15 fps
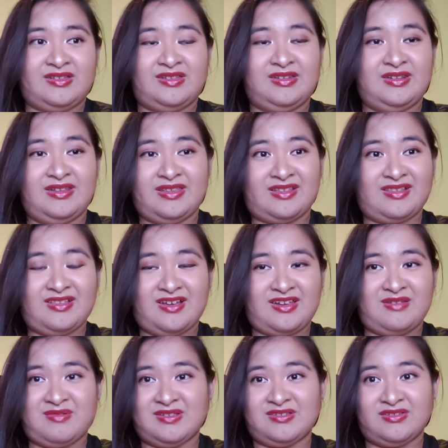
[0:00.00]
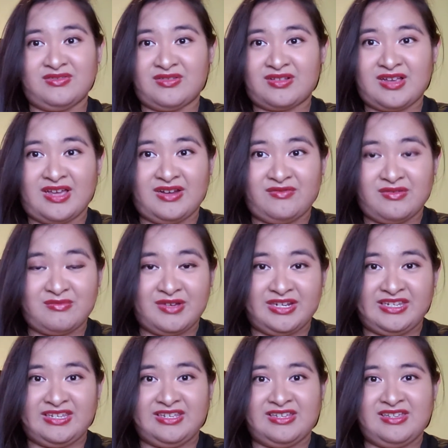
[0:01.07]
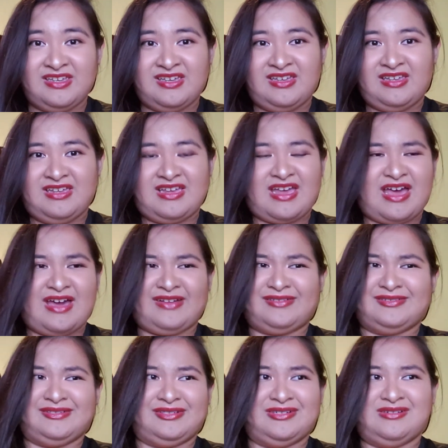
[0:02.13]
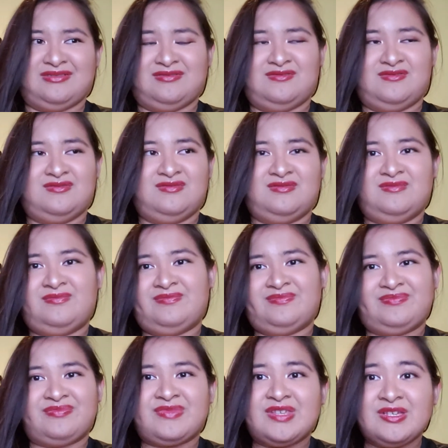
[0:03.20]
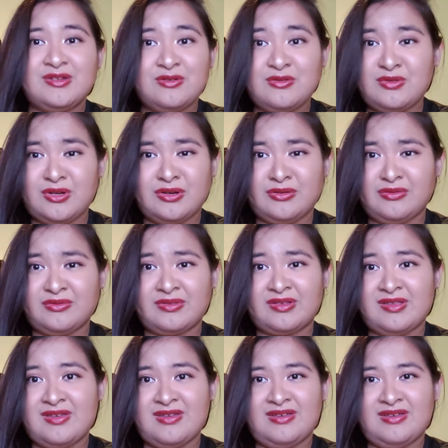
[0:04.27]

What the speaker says: This documentary was kind of for money. I don't know. Who knows?